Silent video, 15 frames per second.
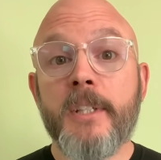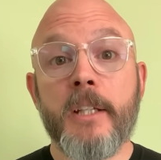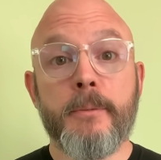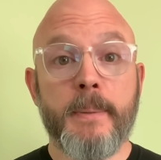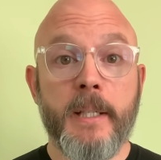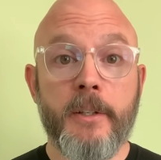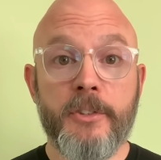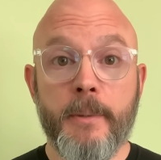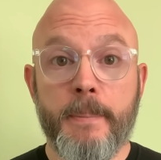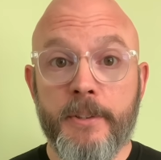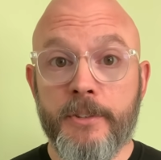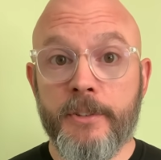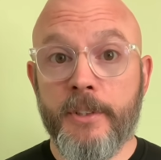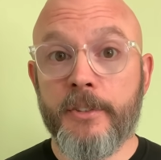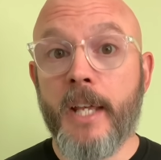that's because the
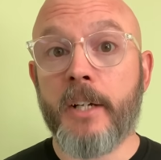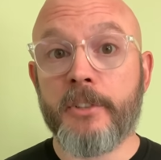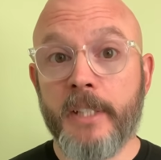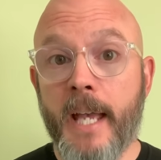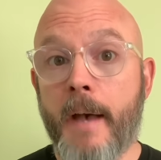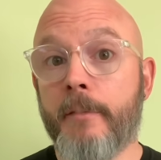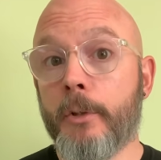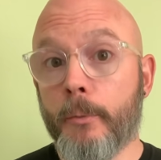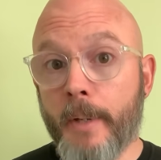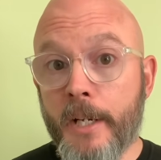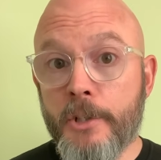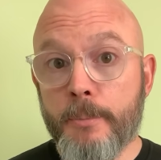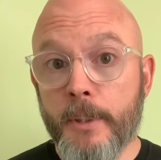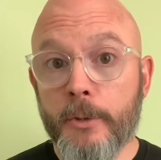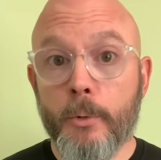businesses actually have an
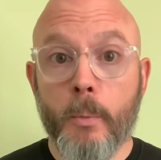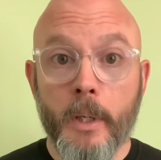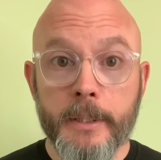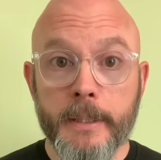arrangement to work